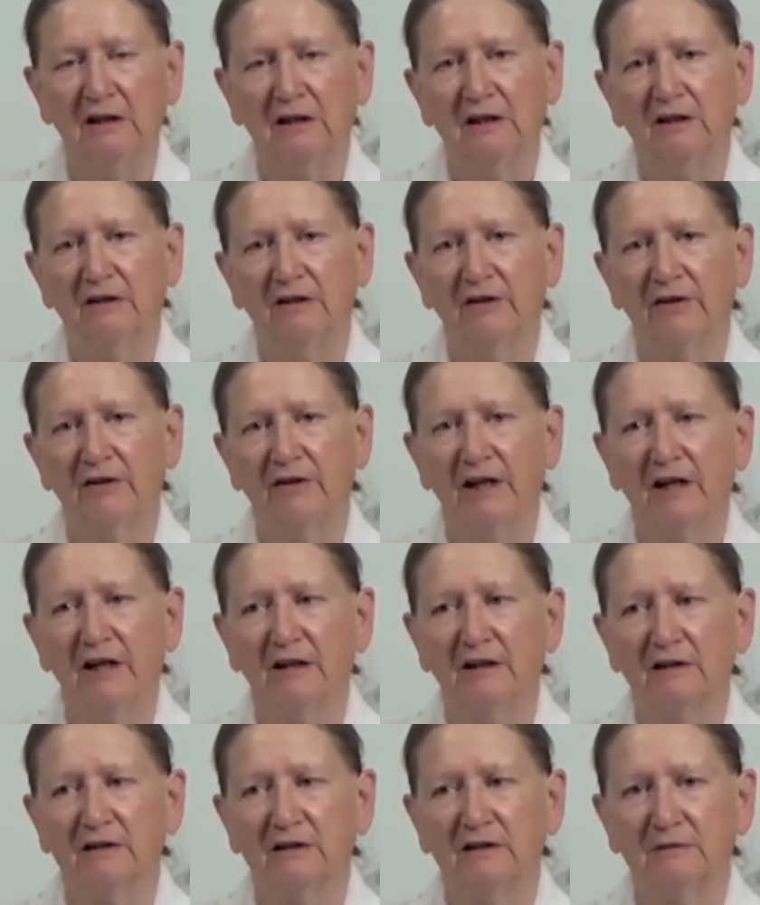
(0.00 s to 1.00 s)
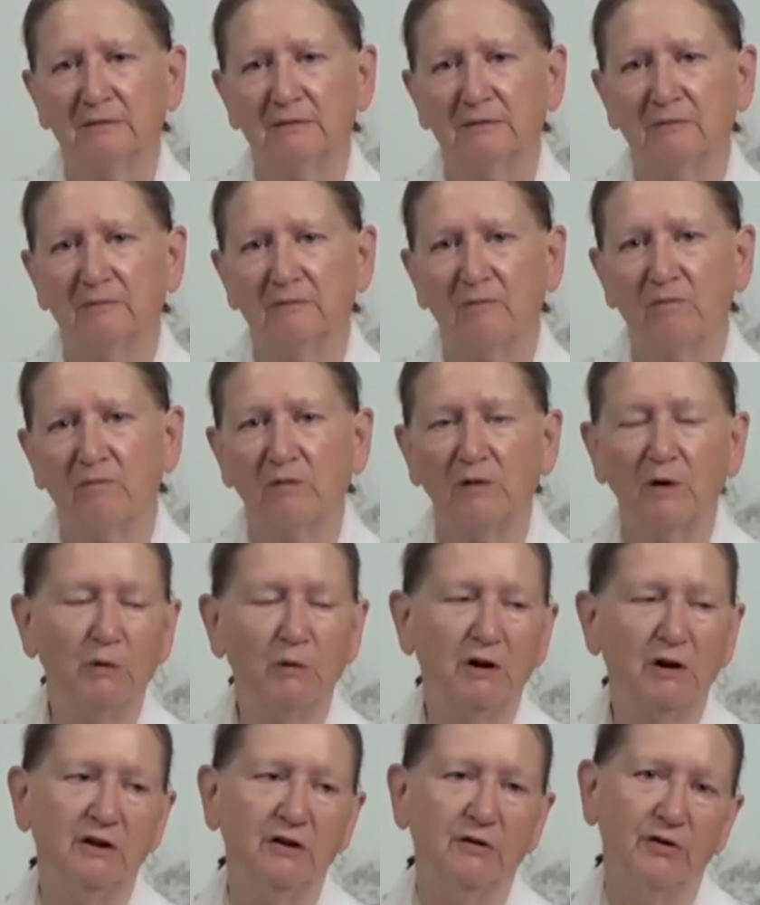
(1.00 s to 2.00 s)
that,
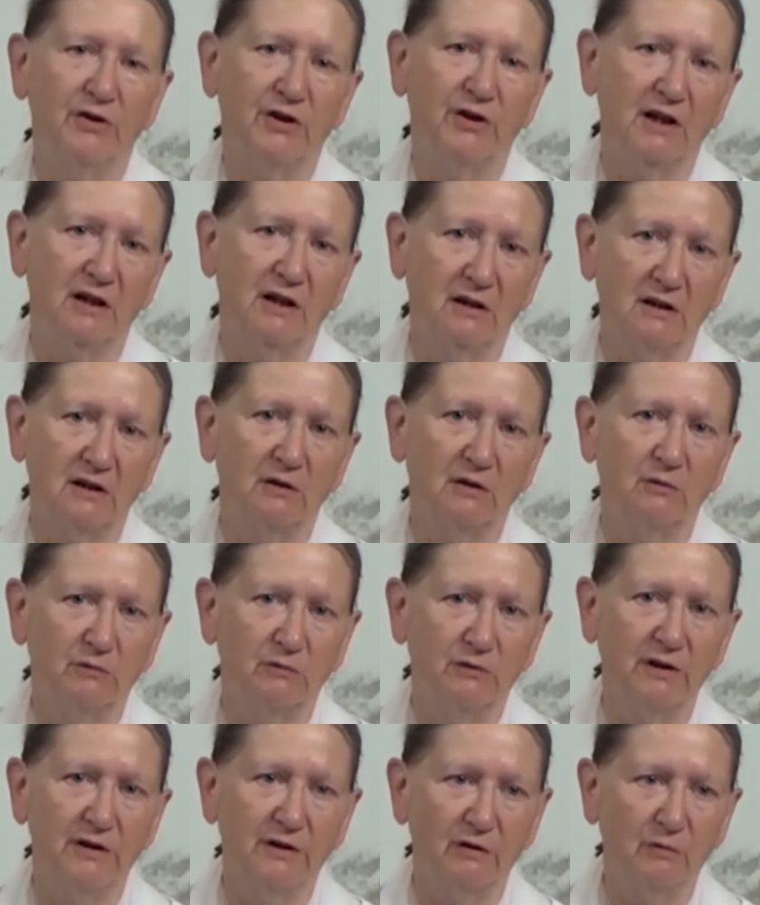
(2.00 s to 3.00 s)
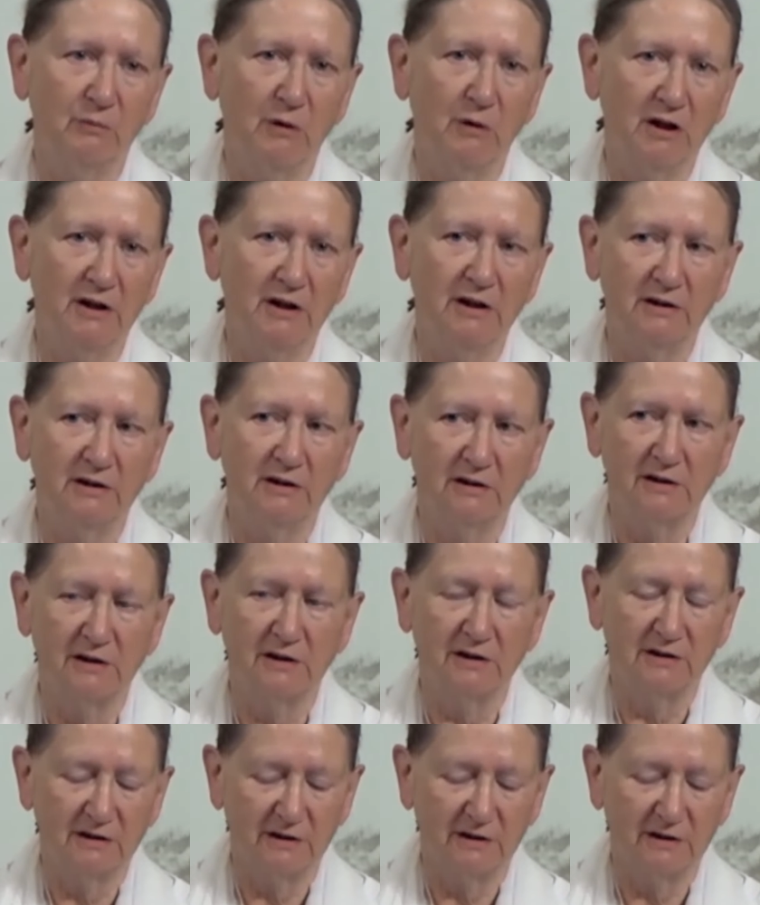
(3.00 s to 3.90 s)
well, you think with your mind.